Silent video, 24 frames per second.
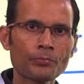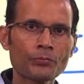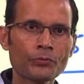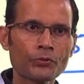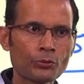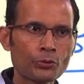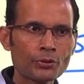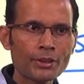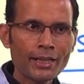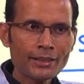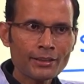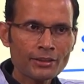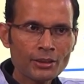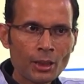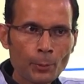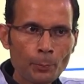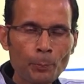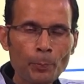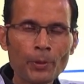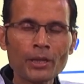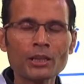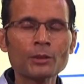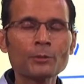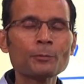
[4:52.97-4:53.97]
So that's the
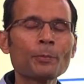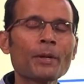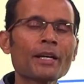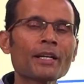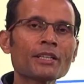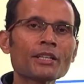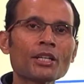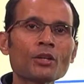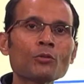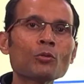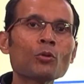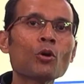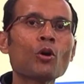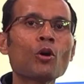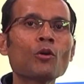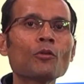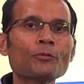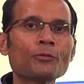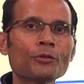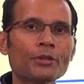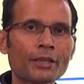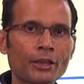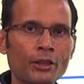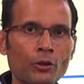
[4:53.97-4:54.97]
perspective
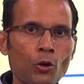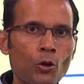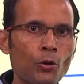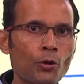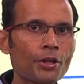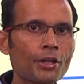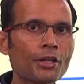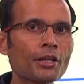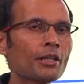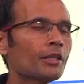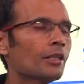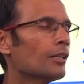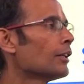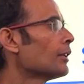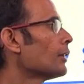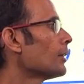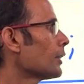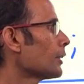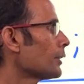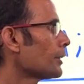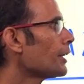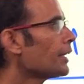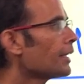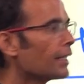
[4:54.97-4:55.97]
of recording
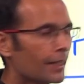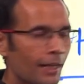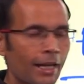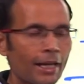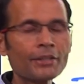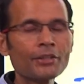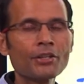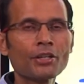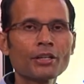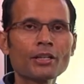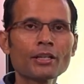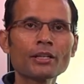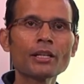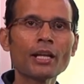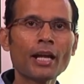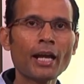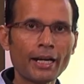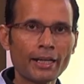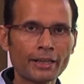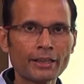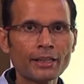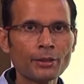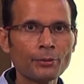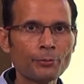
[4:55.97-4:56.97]
the electrical
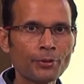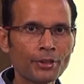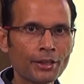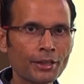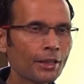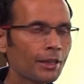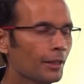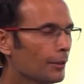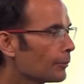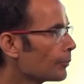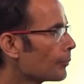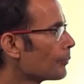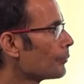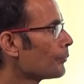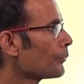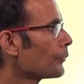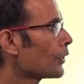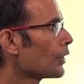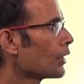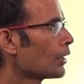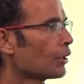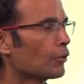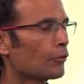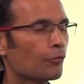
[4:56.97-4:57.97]
activity
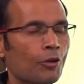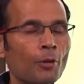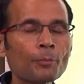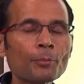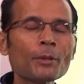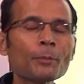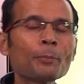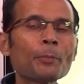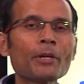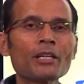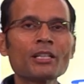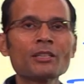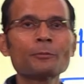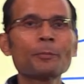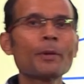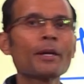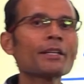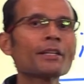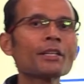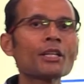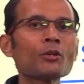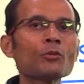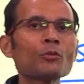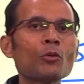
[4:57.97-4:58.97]
from the
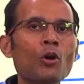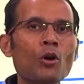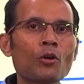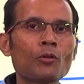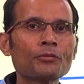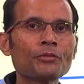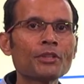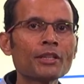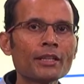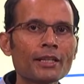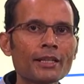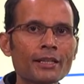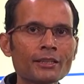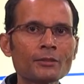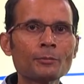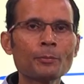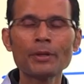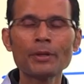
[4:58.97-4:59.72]
perspective of the his